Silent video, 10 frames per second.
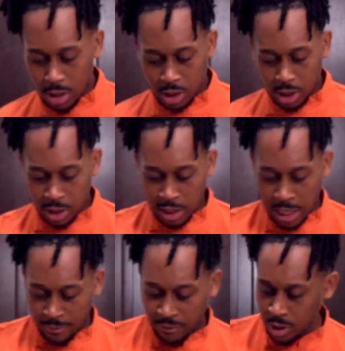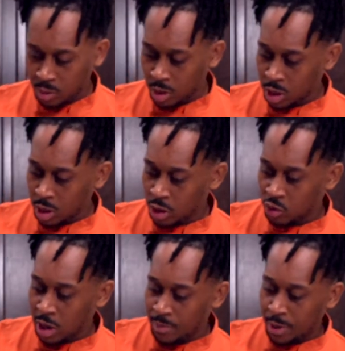this is a good time for us. We're gonna
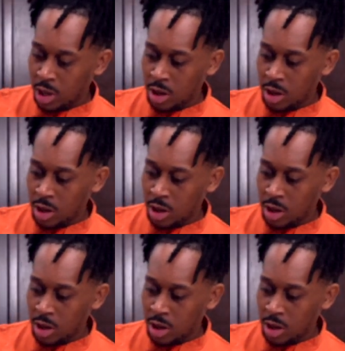start dropping